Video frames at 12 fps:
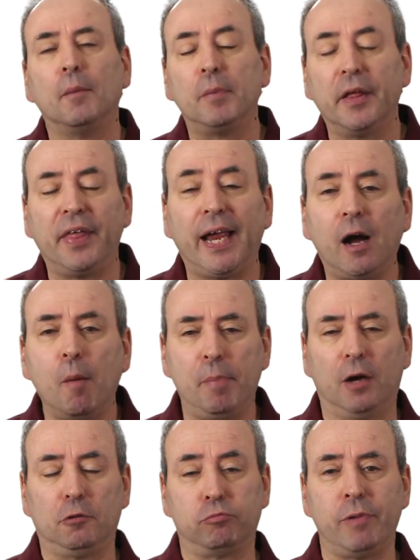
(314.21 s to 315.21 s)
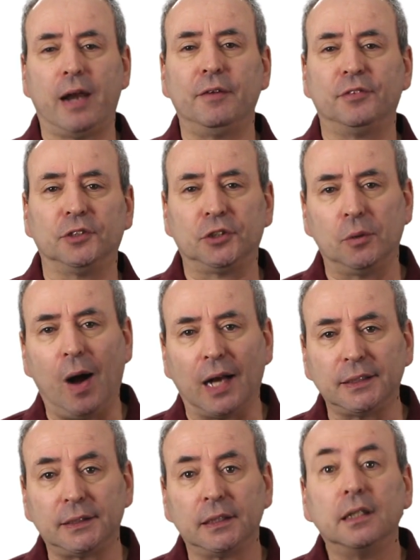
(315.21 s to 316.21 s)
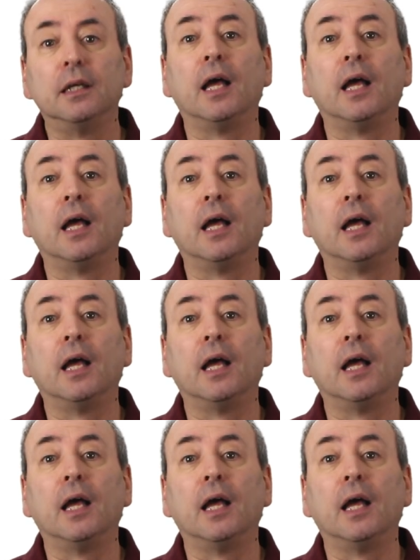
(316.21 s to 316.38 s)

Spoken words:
but they are both relevant to us